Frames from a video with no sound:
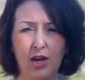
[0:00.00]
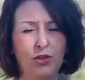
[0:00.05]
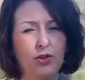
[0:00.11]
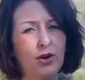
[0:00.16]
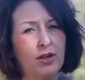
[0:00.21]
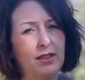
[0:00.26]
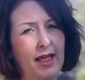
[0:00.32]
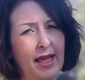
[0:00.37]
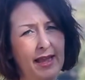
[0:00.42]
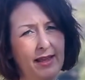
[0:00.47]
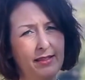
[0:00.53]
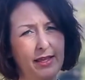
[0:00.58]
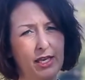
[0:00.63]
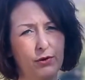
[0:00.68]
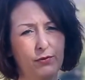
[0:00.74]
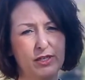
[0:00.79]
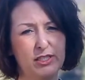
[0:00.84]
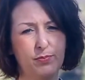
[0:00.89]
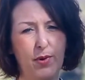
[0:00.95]
They're likely
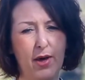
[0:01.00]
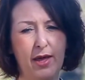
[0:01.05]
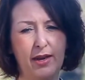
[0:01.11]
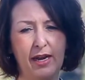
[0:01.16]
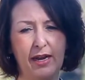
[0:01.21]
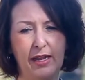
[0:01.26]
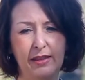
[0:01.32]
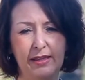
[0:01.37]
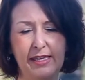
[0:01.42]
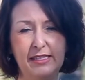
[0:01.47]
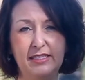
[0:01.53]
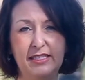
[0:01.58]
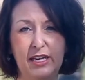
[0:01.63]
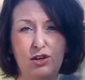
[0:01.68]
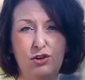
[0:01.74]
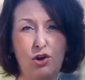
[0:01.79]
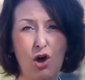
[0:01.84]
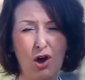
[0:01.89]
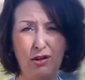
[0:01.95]
to respond and at least
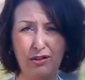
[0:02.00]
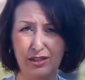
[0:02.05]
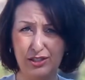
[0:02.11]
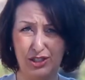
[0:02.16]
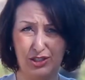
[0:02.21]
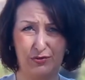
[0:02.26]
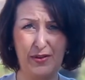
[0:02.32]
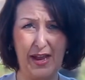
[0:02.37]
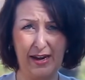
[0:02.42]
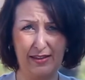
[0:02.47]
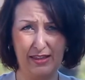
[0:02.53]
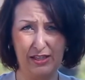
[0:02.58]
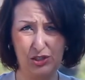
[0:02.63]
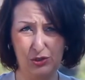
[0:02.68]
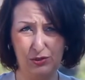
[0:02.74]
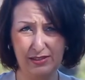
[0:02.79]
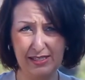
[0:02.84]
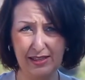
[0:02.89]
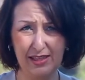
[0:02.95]
acknowledge the fact
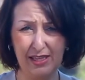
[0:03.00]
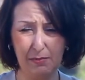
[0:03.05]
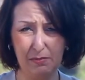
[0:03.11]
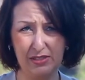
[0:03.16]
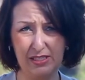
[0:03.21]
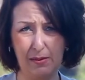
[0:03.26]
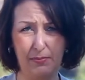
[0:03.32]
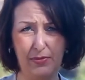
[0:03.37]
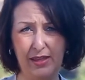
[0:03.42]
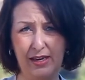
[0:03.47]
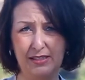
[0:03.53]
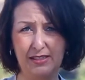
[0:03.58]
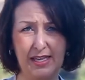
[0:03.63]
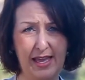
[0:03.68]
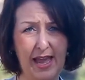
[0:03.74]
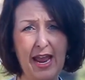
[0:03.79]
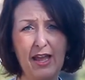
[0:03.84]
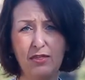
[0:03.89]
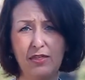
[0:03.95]
that you sent them something and
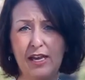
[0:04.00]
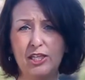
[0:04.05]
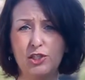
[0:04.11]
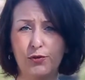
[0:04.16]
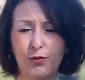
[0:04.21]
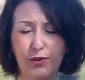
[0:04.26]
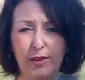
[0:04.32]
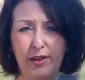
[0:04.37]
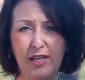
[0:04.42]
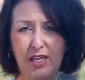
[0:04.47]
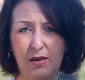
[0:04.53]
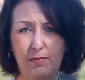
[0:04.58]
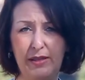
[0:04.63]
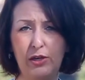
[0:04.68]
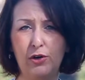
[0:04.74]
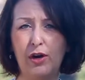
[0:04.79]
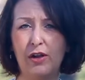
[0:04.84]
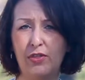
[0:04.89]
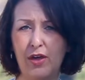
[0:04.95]
say, hey, thanks for thinking of
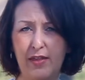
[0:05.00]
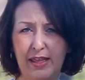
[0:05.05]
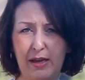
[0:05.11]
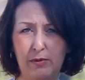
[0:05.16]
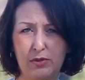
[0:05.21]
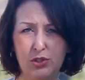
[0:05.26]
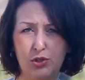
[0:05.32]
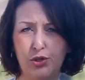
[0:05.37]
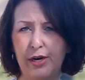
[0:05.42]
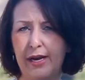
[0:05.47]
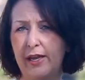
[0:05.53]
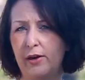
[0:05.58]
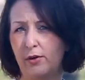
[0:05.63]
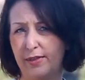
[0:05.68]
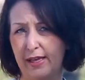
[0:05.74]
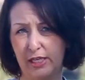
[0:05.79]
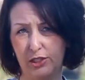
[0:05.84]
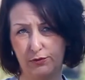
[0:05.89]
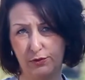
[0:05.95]
me, or I thought that was great, or
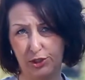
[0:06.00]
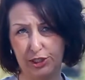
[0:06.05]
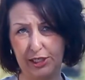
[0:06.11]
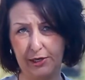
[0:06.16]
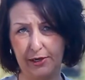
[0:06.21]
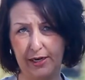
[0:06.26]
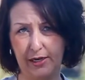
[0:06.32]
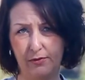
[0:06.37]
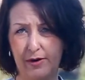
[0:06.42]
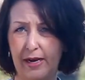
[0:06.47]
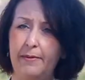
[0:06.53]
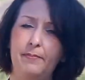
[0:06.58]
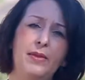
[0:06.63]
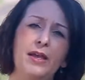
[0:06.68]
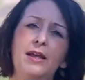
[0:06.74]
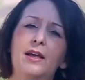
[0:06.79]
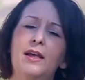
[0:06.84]
thanks for sharing, right?